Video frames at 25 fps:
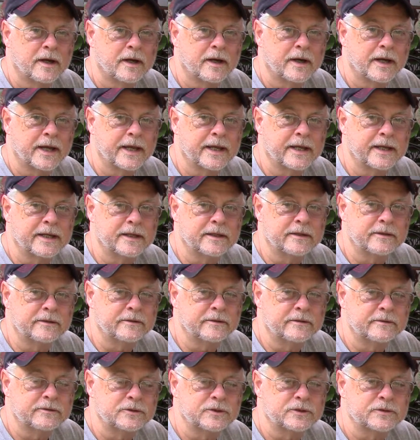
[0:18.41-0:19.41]
And
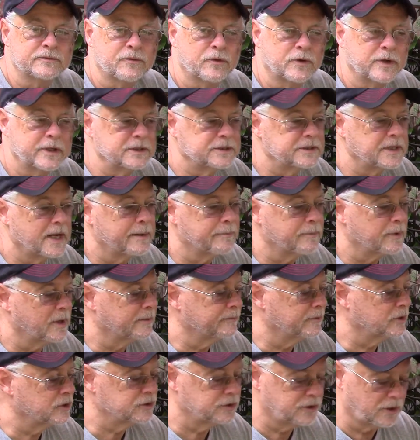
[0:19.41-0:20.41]
just for an example, I'm going
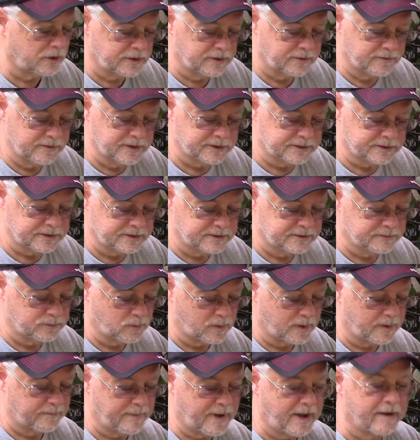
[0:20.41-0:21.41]
to show you, this is one of
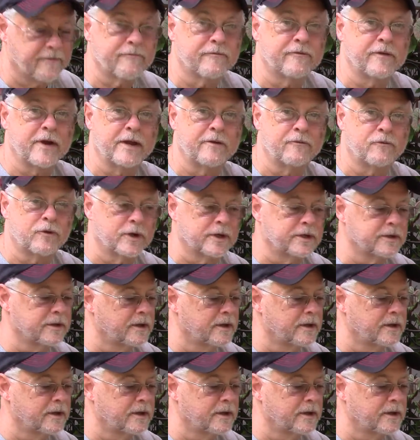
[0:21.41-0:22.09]
my favorite